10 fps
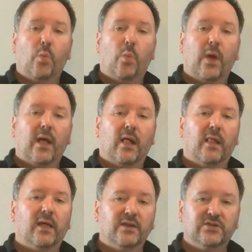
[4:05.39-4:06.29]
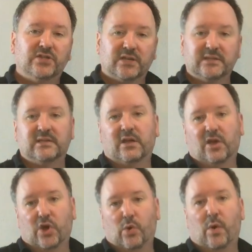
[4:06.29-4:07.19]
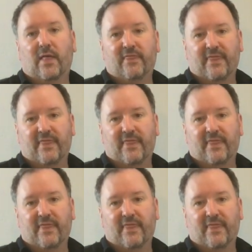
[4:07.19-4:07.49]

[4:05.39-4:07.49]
will just go